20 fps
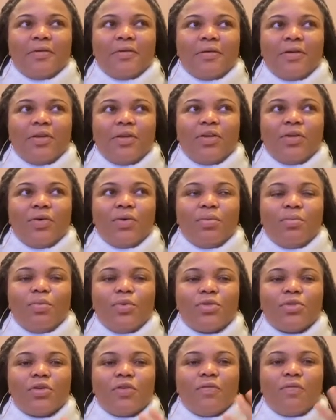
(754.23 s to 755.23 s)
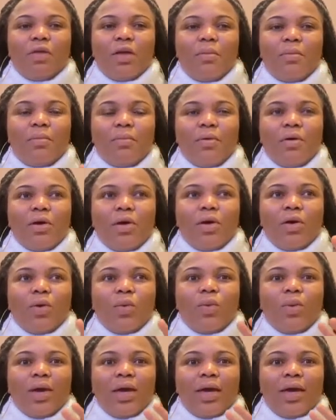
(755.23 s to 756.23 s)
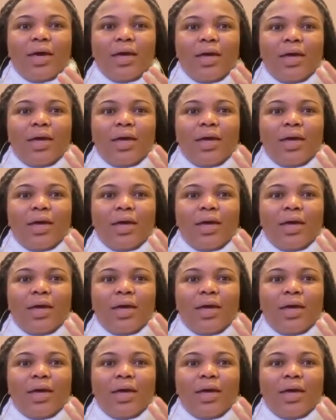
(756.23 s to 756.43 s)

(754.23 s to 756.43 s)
you know, most of them were